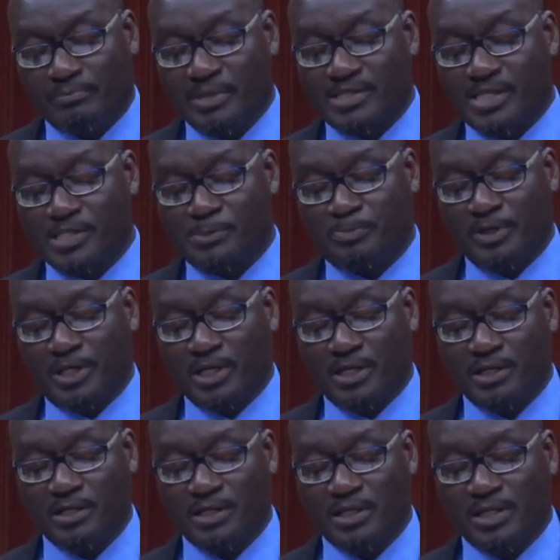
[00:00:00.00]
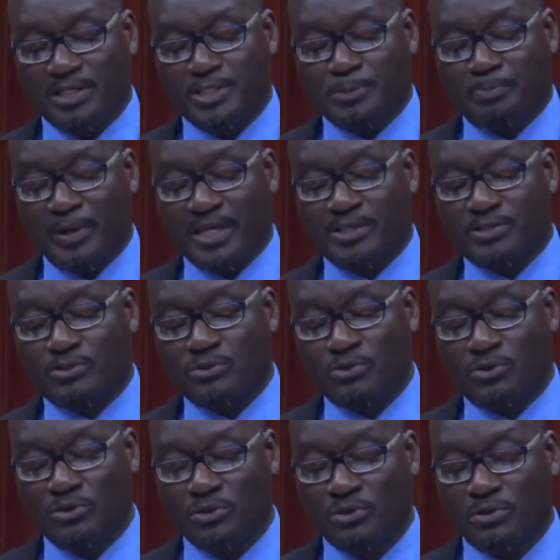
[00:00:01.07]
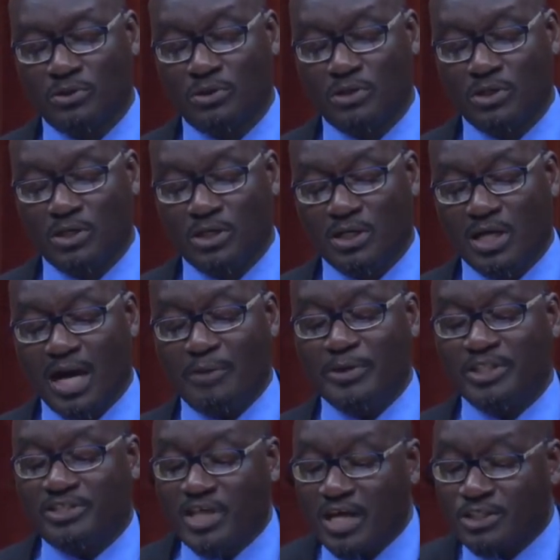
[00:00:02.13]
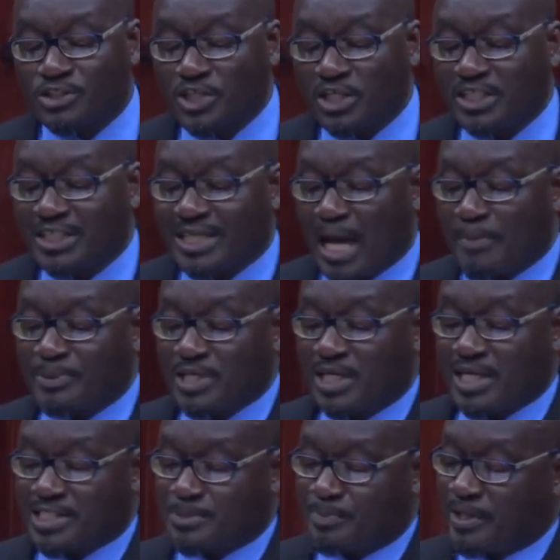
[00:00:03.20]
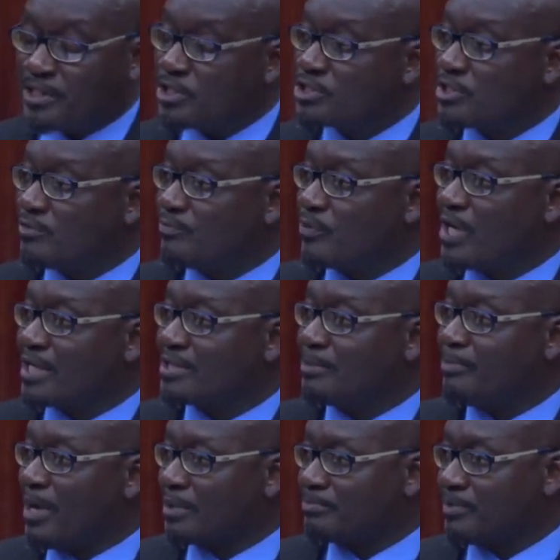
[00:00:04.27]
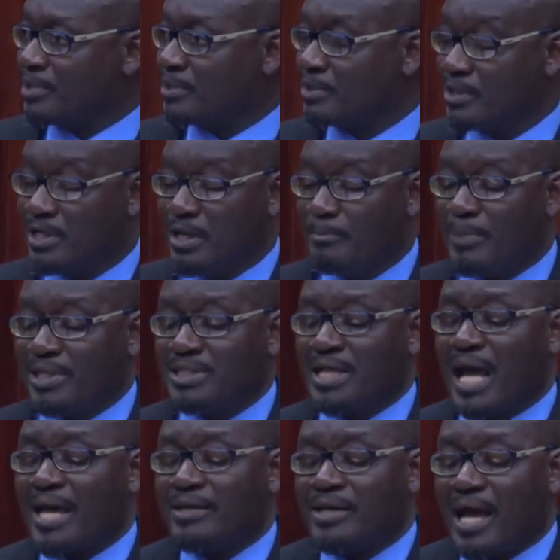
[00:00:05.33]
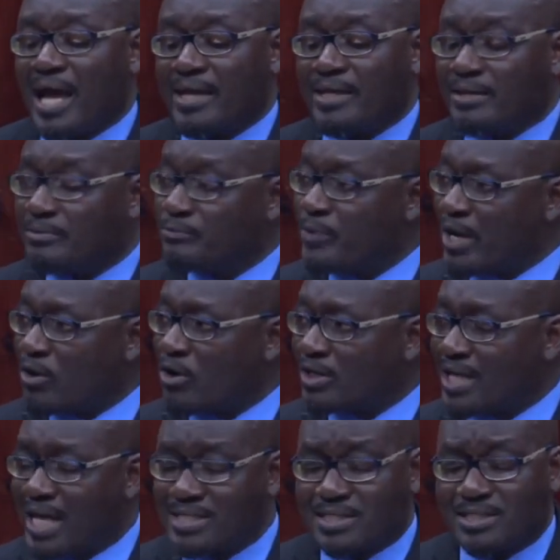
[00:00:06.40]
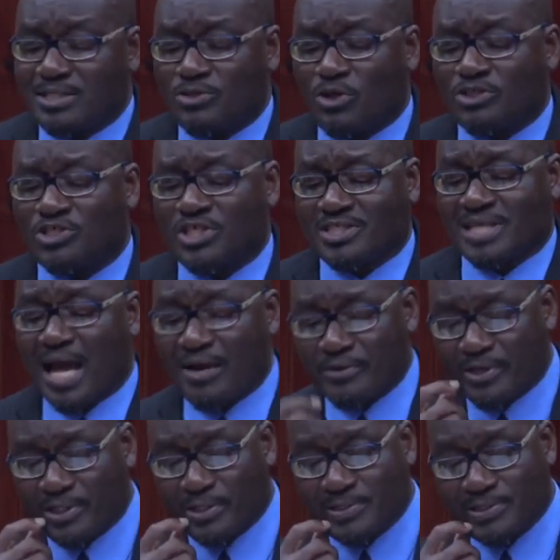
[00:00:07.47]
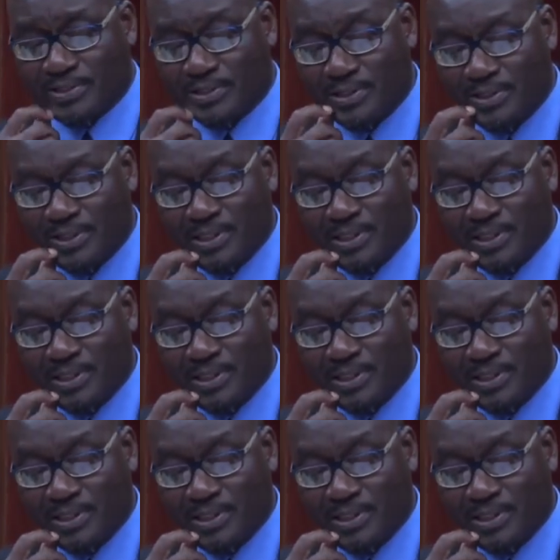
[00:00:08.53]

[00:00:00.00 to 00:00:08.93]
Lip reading: Mr. Speaker, speaks to a reduction in capital expenditure for that department. But I recognize it is not just agriculture,